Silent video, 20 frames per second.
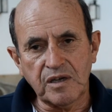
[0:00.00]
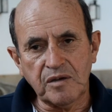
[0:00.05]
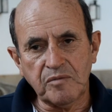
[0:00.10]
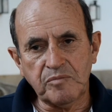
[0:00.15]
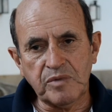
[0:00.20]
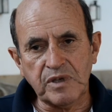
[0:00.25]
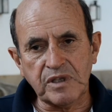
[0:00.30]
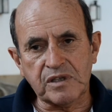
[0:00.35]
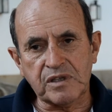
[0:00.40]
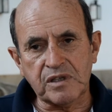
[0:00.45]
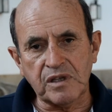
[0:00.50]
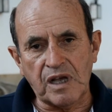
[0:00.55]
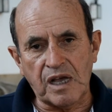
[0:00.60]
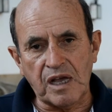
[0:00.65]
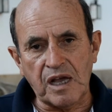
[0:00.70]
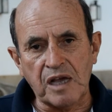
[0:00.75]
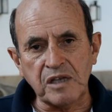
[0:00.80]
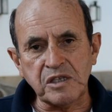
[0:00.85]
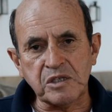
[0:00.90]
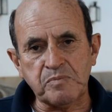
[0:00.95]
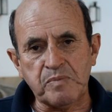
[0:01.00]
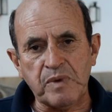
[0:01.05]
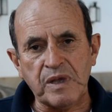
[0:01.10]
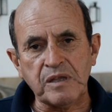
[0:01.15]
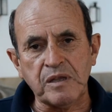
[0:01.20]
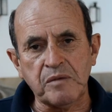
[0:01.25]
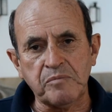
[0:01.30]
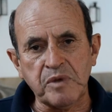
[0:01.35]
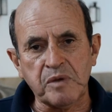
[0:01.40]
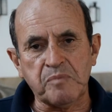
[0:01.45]
But I
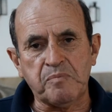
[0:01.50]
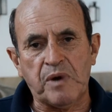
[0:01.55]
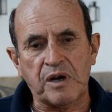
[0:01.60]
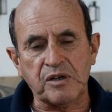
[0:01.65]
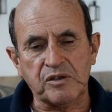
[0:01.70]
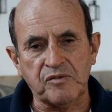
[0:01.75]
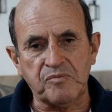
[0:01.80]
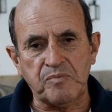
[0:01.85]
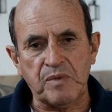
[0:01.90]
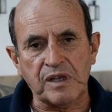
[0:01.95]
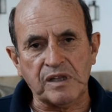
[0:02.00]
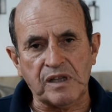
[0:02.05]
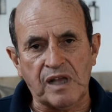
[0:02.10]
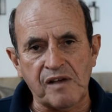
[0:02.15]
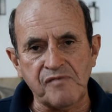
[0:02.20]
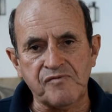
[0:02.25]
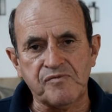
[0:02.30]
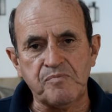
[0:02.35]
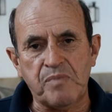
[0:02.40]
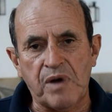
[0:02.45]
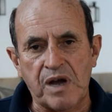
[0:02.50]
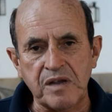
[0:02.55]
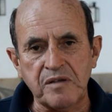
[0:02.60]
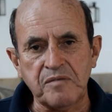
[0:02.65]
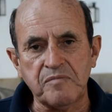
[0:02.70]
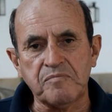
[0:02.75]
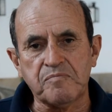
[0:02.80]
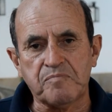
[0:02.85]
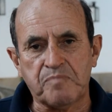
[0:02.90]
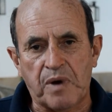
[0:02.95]
spent a big part of my life
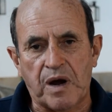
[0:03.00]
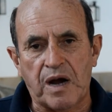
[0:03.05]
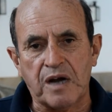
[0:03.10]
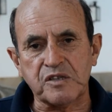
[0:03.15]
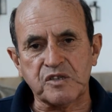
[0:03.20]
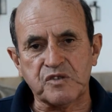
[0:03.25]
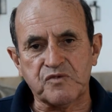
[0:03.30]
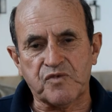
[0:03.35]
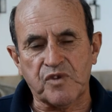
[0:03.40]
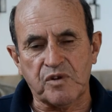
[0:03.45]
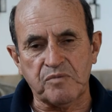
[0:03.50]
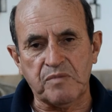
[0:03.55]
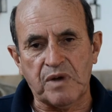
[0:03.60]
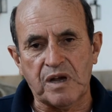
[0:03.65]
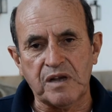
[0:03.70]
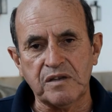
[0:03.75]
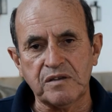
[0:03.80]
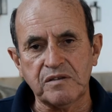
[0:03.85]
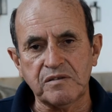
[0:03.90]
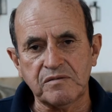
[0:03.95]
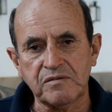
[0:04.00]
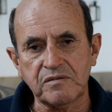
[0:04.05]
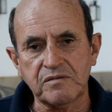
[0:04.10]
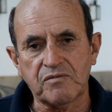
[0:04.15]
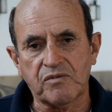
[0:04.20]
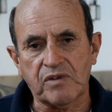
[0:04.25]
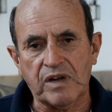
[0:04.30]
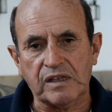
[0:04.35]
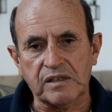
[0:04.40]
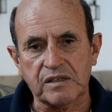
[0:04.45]
buying parts from my
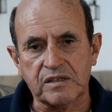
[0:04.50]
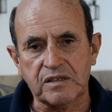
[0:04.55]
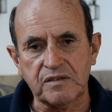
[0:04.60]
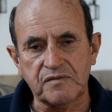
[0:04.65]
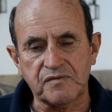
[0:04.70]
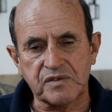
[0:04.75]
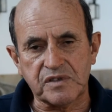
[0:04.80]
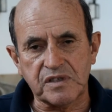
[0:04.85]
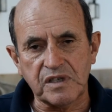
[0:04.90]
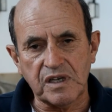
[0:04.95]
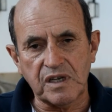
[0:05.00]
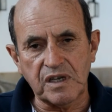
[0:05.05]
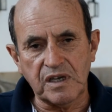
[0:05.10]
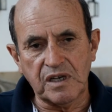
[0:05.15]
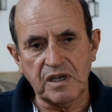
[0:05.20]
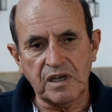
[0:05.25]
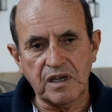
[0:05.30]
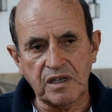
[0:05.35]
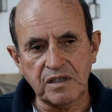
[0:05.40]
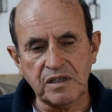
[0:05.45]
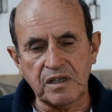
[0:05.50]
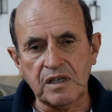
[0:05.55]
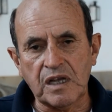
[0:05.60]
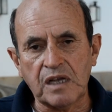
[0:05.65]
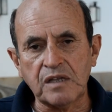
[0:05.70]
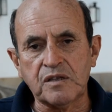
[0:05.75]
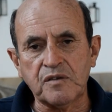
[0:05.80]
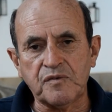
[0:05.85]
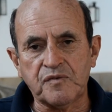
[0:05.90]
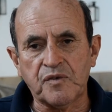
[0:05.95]
relatives. And in
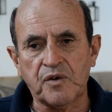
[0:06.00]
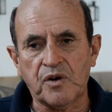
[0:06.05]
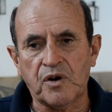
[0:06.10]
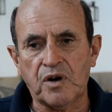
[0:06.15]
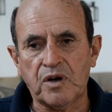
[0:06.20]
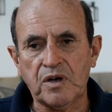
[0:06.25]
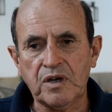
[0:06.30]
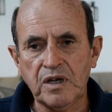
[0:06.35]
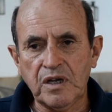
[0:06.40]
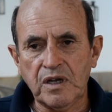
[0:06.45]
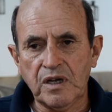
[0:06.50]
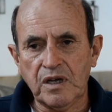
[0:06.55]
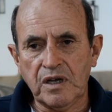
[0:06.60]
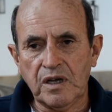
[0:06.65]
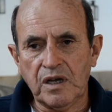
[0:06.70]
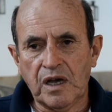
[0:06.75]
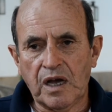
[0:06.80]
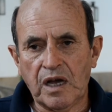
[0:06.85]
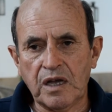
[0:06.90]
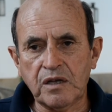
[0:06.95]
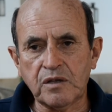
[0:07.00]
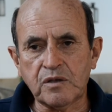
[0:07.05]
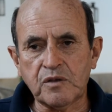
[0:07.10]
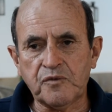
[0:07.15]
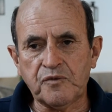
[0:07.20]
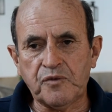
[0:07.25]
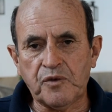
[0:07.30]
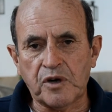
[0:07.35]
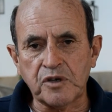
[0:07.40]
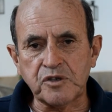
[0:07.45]
'94 I had the
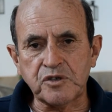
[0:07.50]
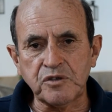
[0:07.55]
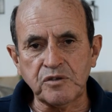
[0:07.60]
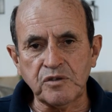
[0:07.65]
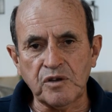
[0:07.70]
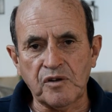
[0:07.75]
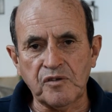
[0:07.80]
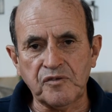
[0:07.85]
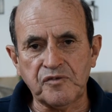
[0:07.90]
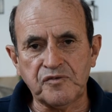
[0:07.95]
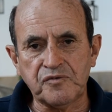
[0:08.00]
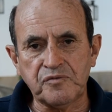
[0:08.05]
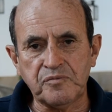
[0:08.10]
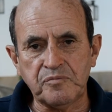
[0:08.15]
fortune of